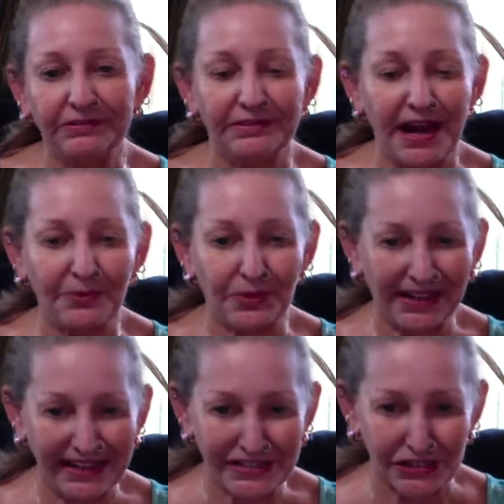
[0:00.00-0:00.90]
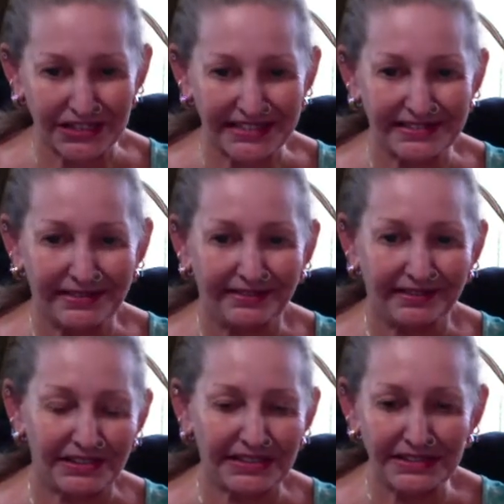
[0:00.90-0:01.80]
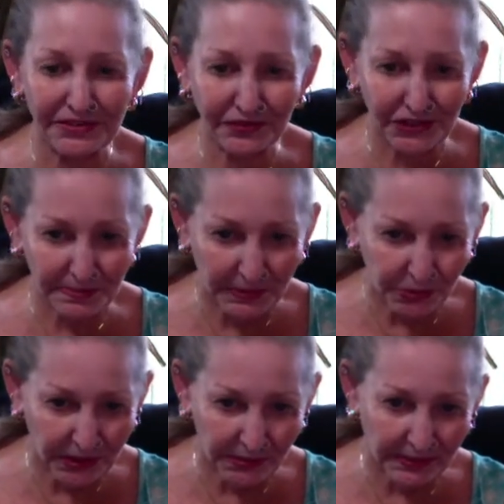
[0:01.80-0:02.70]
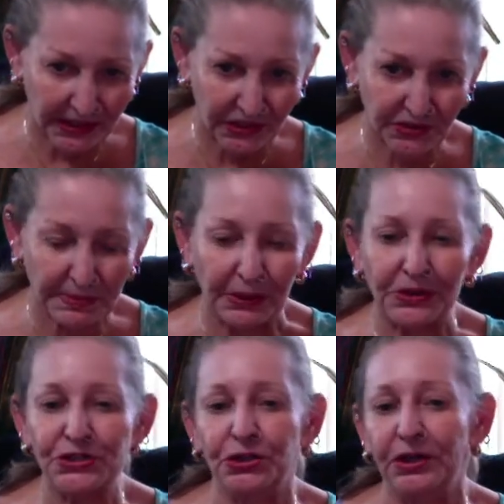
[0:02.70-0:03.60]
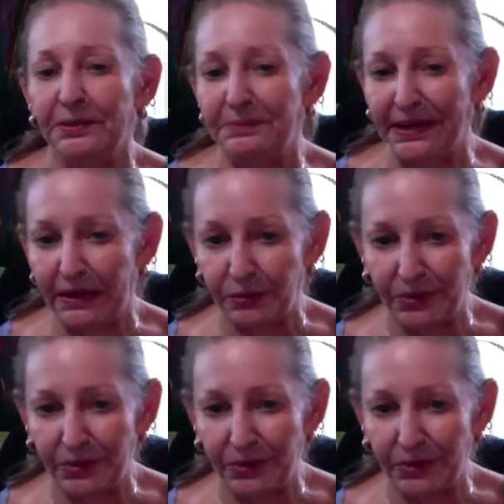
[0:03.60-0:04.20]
not religious. There's a difference between being spiritual and being